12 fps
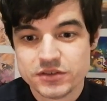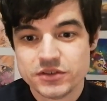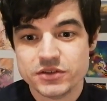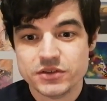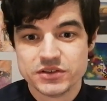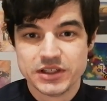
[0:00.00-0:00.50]

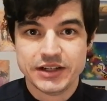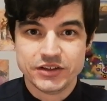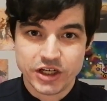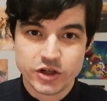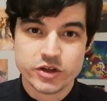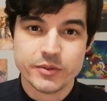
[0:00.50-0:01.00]
suicide,
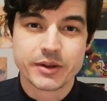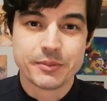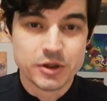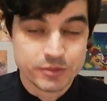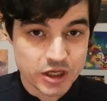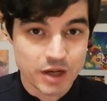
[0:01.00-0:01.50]
you know, and
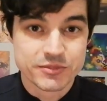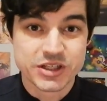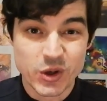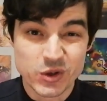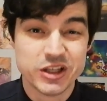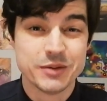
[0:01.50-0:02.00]
you become
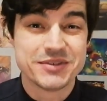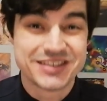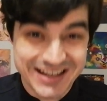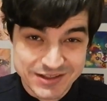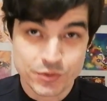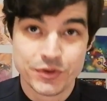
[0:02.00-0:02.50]
totally
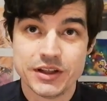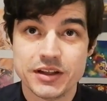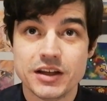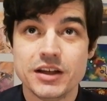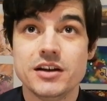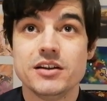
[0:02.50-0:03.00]
obsessed with
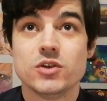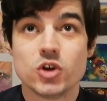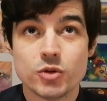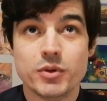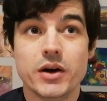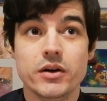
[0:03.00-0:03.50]
it.
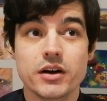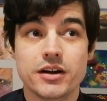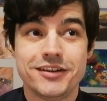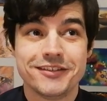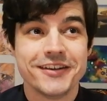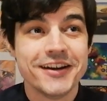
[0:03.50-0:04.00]
Talk about
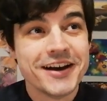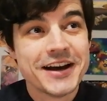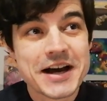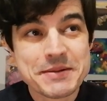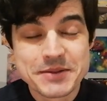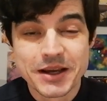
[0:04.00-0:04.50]

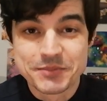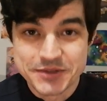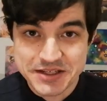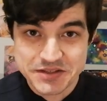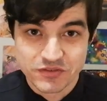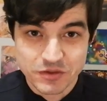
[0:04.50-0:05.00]

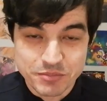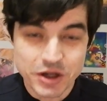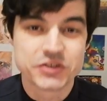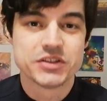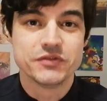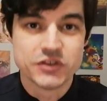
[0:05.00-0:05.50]
obsessive
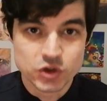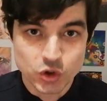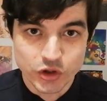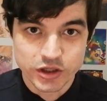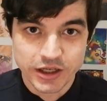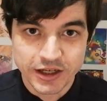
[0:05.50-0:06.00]
compulsive
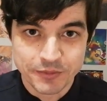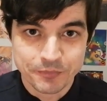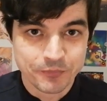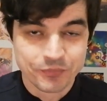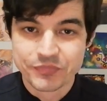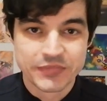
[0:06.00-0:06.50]
disorder.
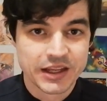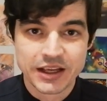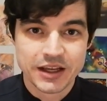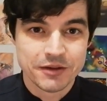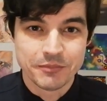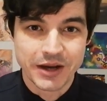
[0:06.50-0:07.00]

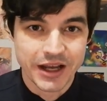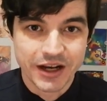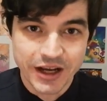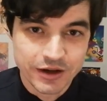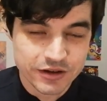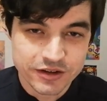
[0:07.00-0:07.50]

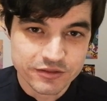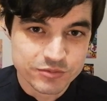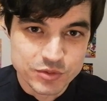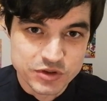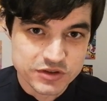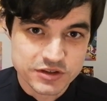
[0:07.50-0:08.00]
It
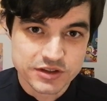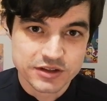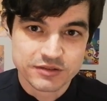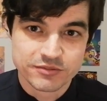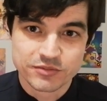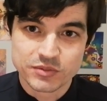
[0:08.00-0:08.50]
was
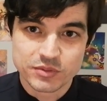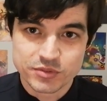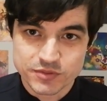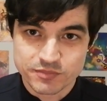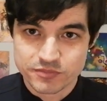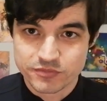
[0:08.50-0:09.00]

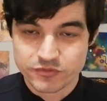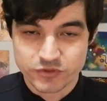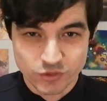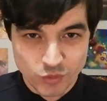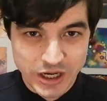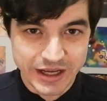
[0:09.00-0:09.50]

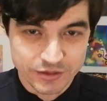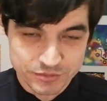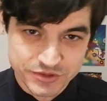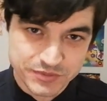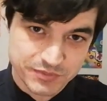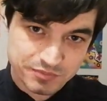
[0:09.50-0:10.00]
for a while,
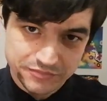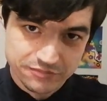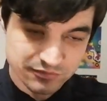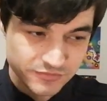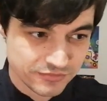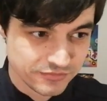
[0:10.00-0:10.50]
it was
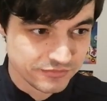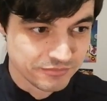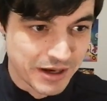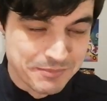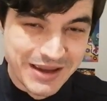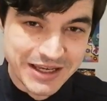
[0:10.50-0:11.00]

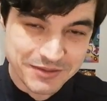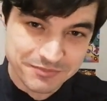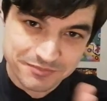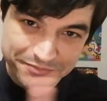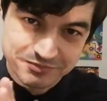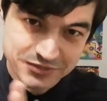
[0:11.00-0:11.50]
my
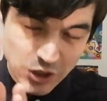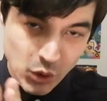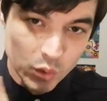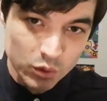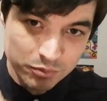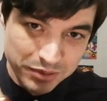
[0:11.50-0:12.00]
main
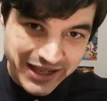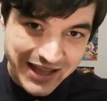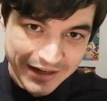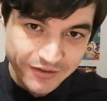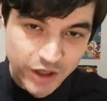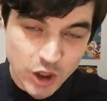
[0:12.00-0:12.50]
goal,
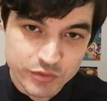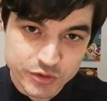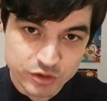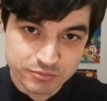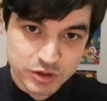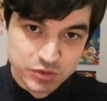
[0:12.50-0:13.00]
plan,
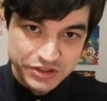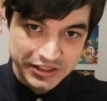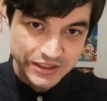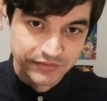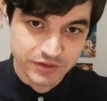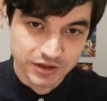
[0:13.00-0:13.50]
overtook
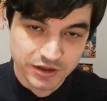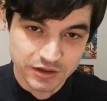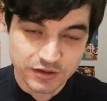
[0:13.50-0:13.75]
music even.